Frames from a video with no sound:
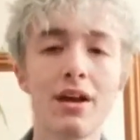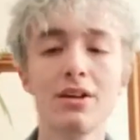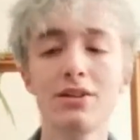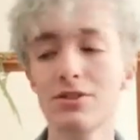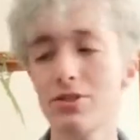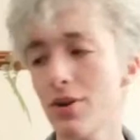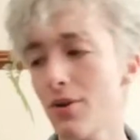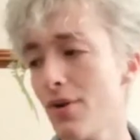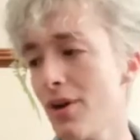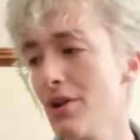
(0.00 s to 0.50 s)

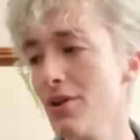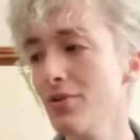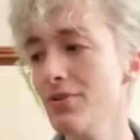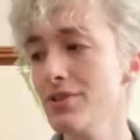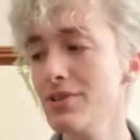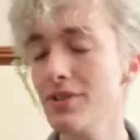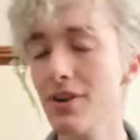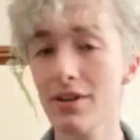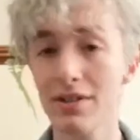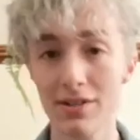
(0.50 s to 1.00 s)
So
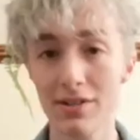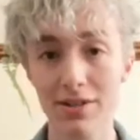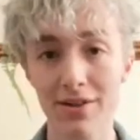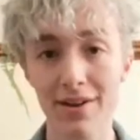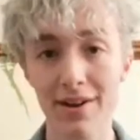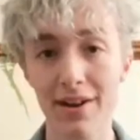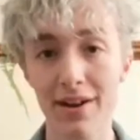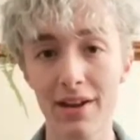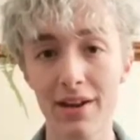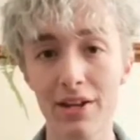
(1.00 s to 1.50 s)
alongside
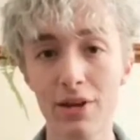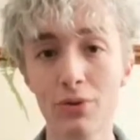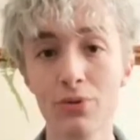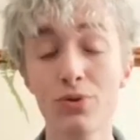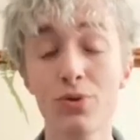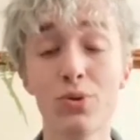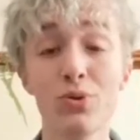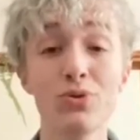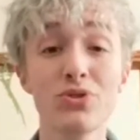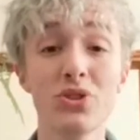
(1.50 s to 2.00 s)
signing, you'd
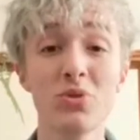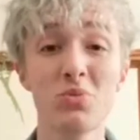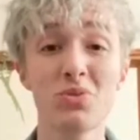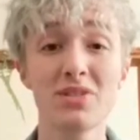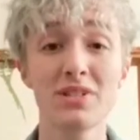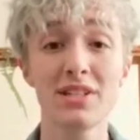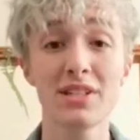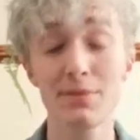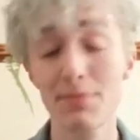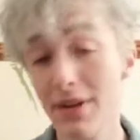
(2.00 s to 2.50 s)
also
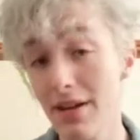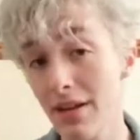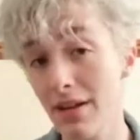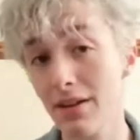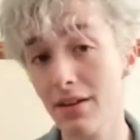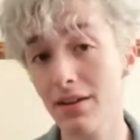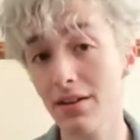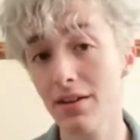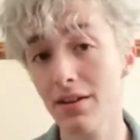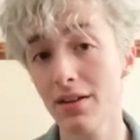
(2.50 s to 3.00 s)
want to
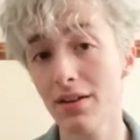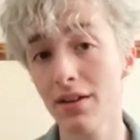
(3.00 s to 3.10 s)
speak.